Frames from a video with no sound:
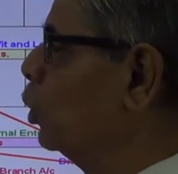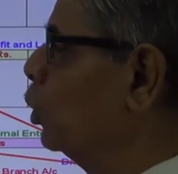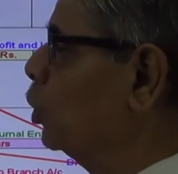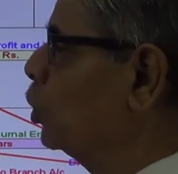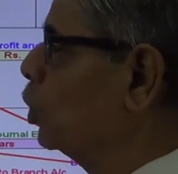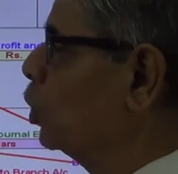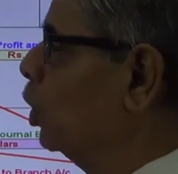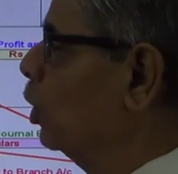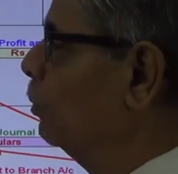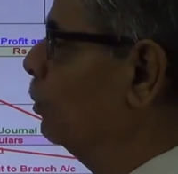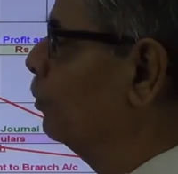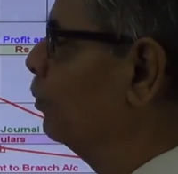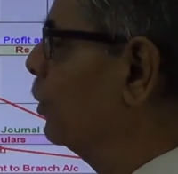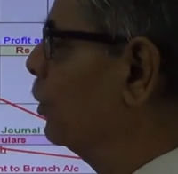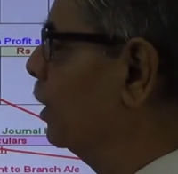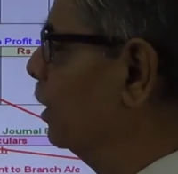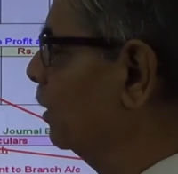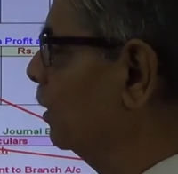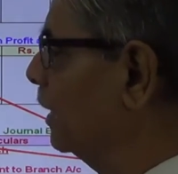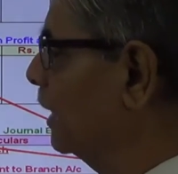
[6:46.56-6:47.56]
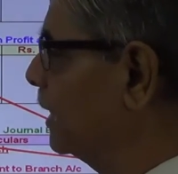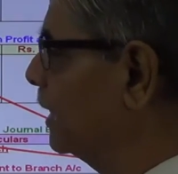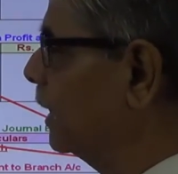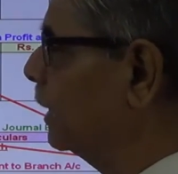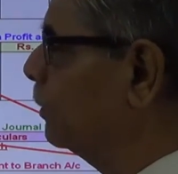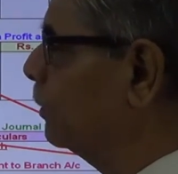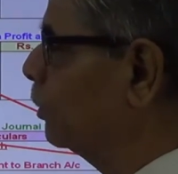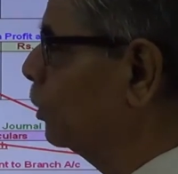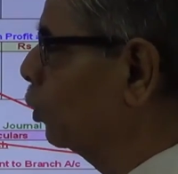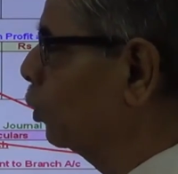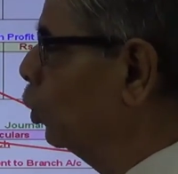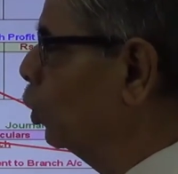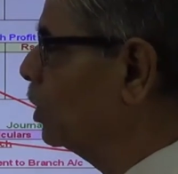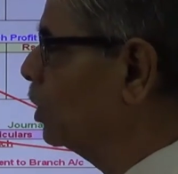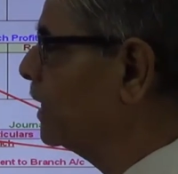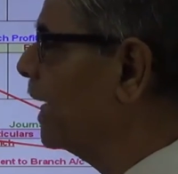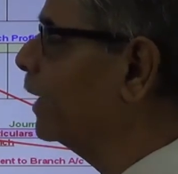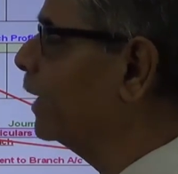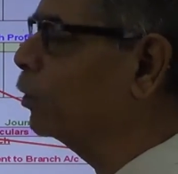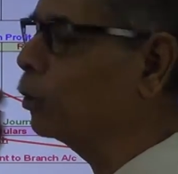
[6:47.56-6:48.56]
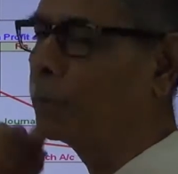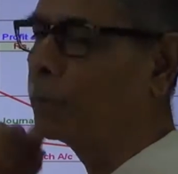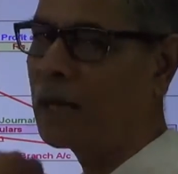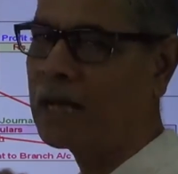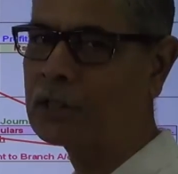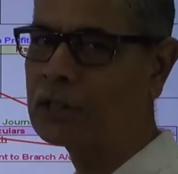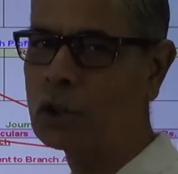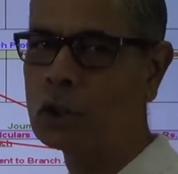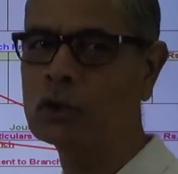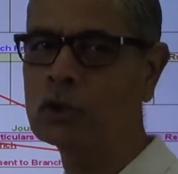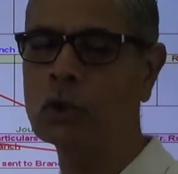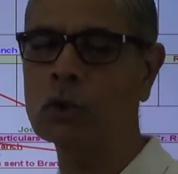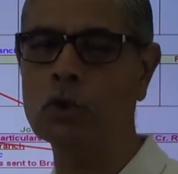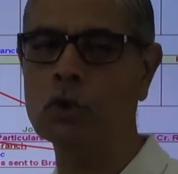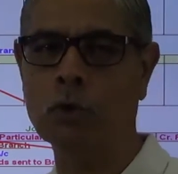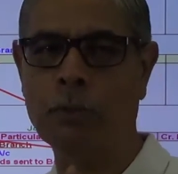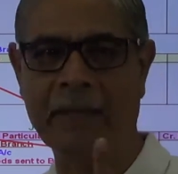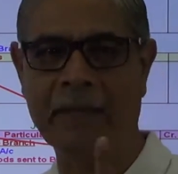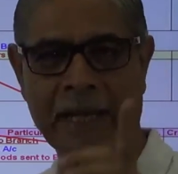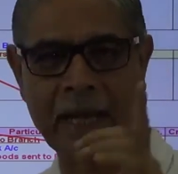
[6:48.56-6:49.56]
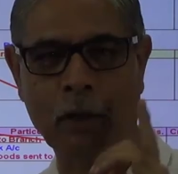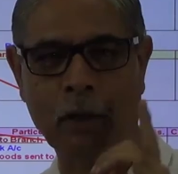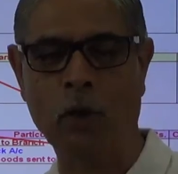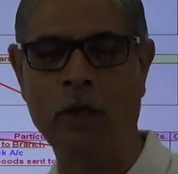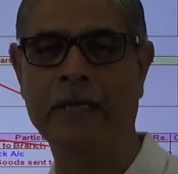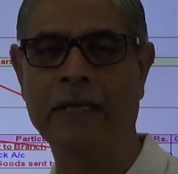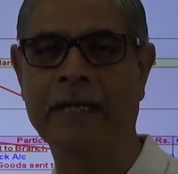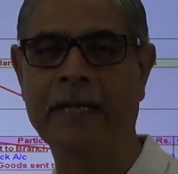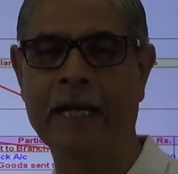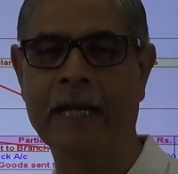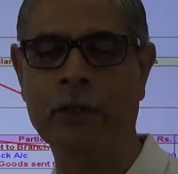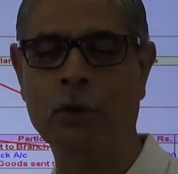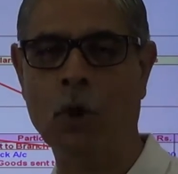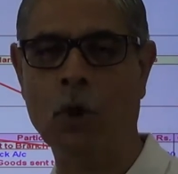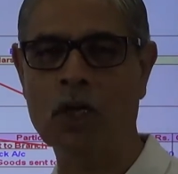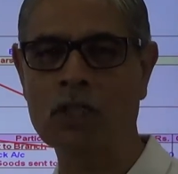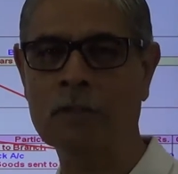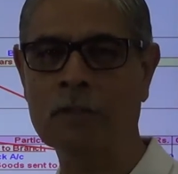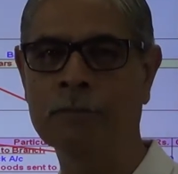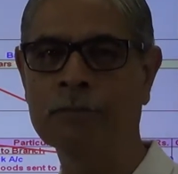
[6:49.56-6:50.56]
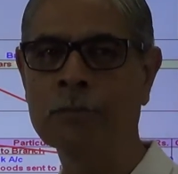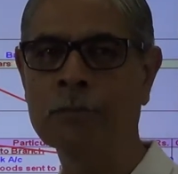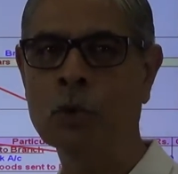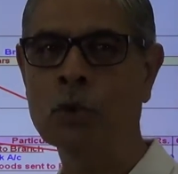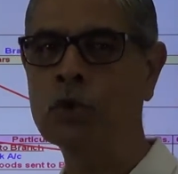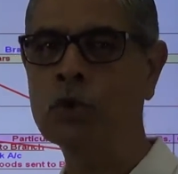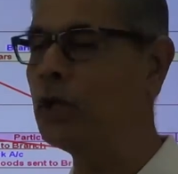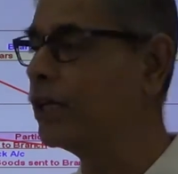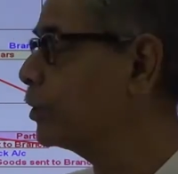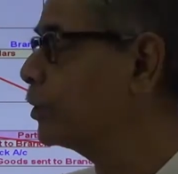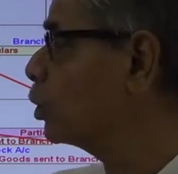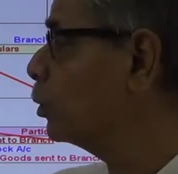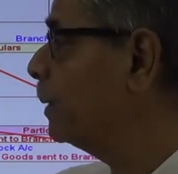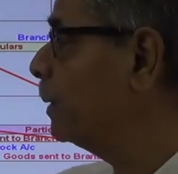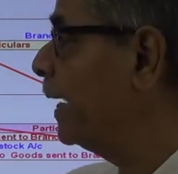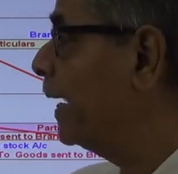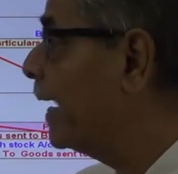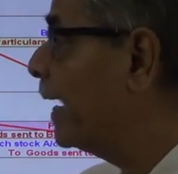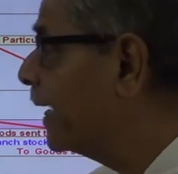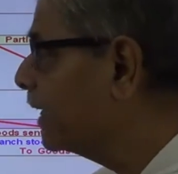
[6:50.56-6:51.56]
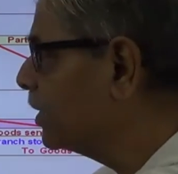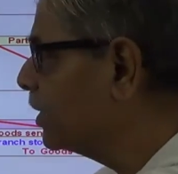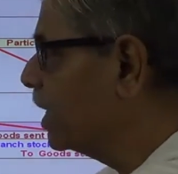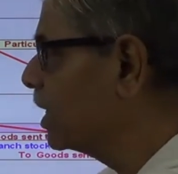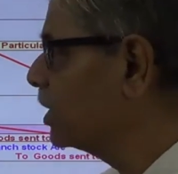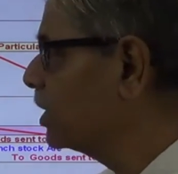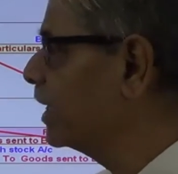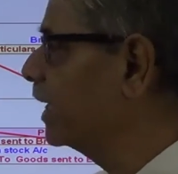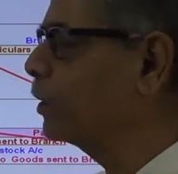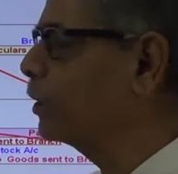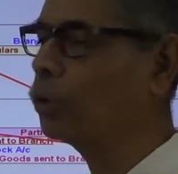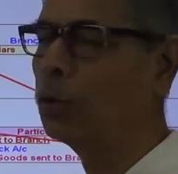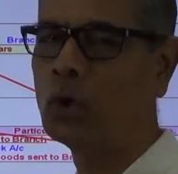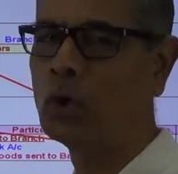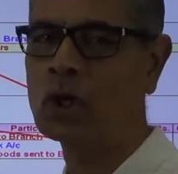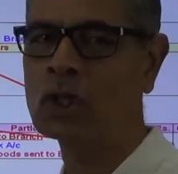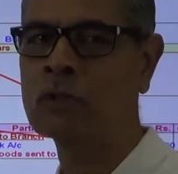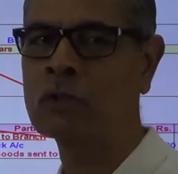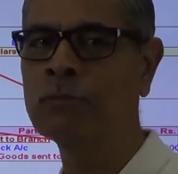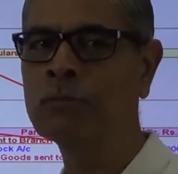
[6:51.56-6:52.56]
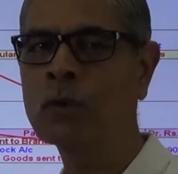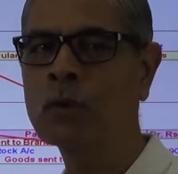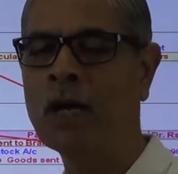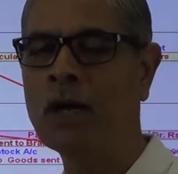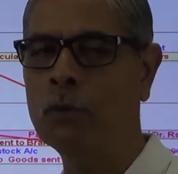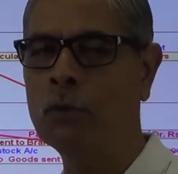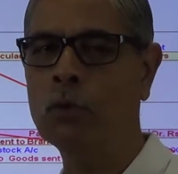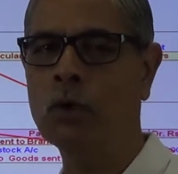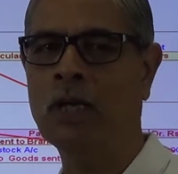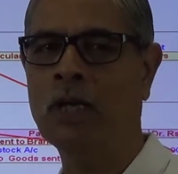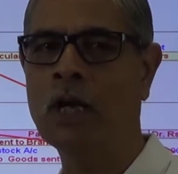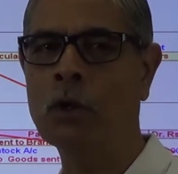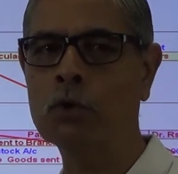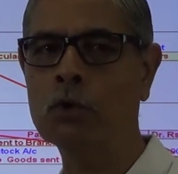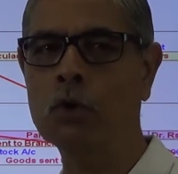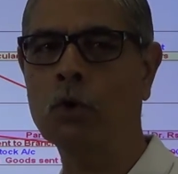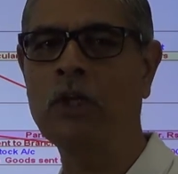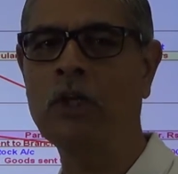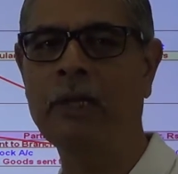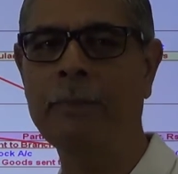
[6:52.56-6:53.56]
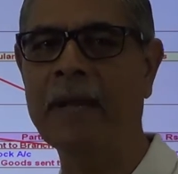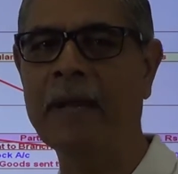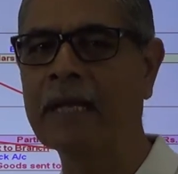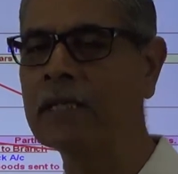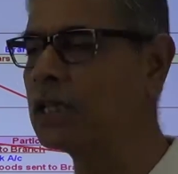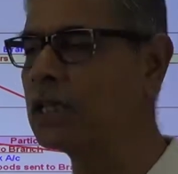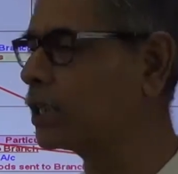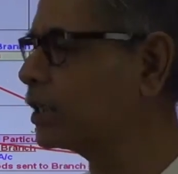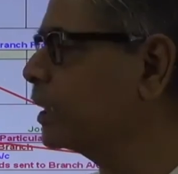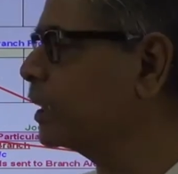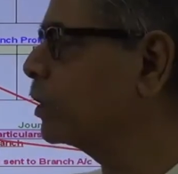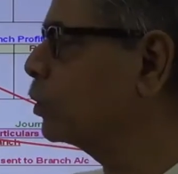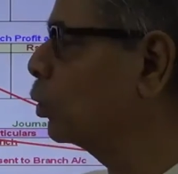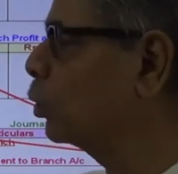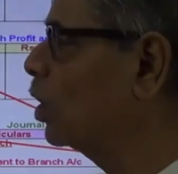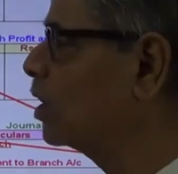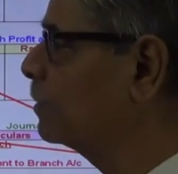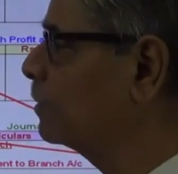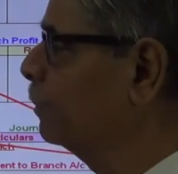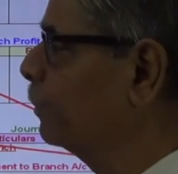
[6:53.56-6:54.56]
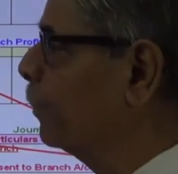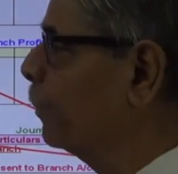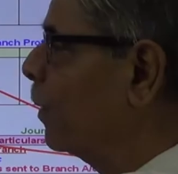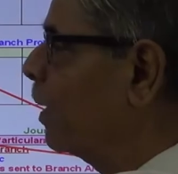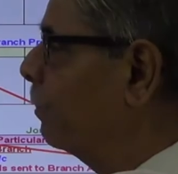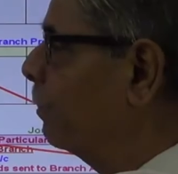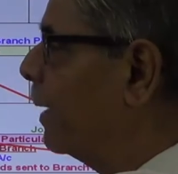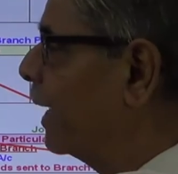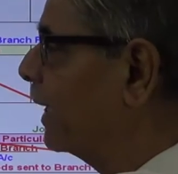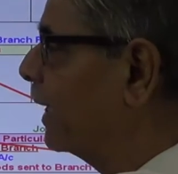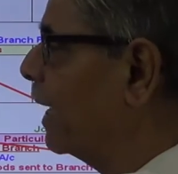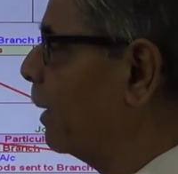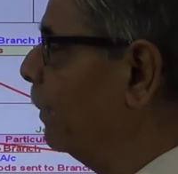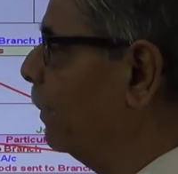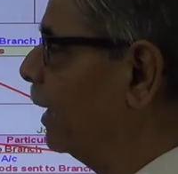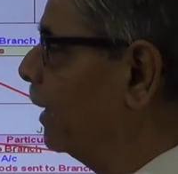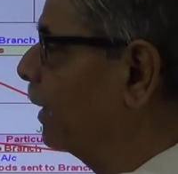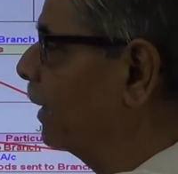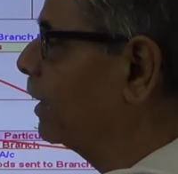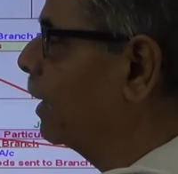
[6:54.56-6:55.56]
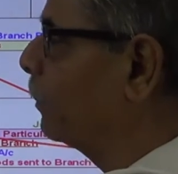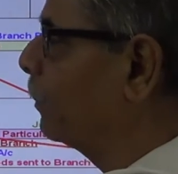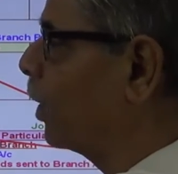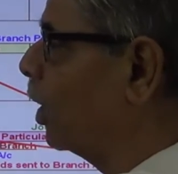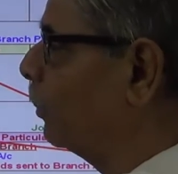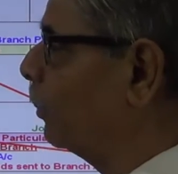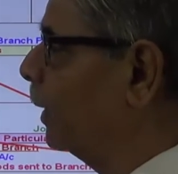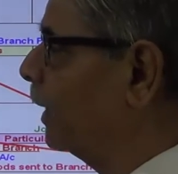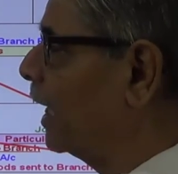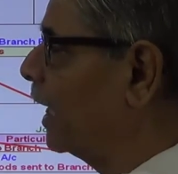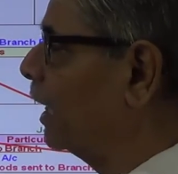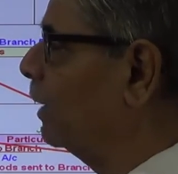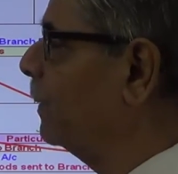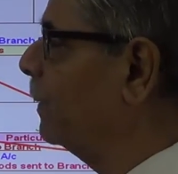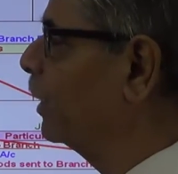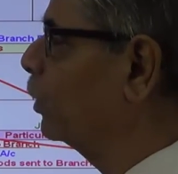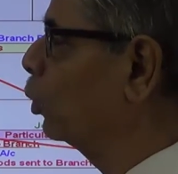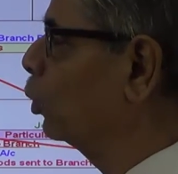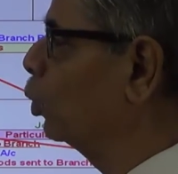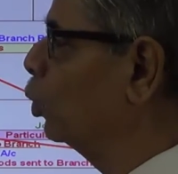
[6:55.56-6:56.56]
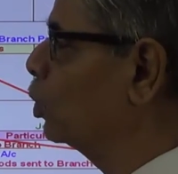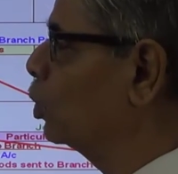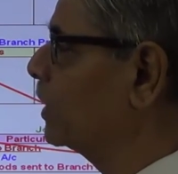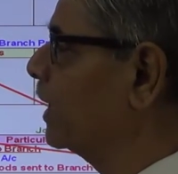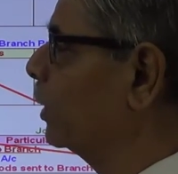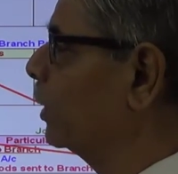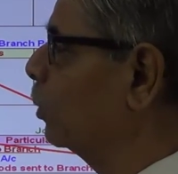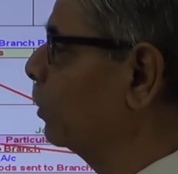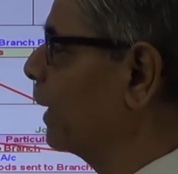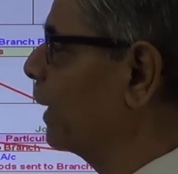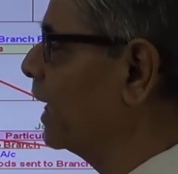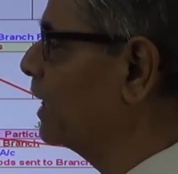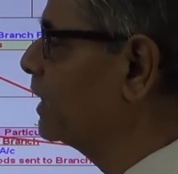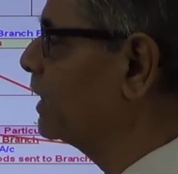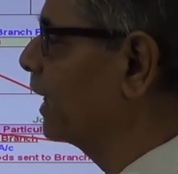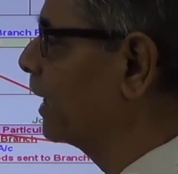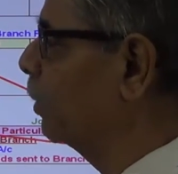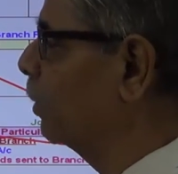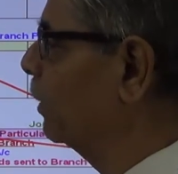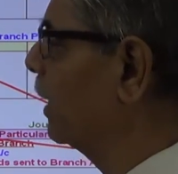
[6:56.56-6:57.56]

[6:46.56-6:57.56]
So this is good sent to branch also should be recorded at cost. So it should be adjusted to cost. How, how should it be adjusted to cost? By debiting the profit element to goods sent to branch account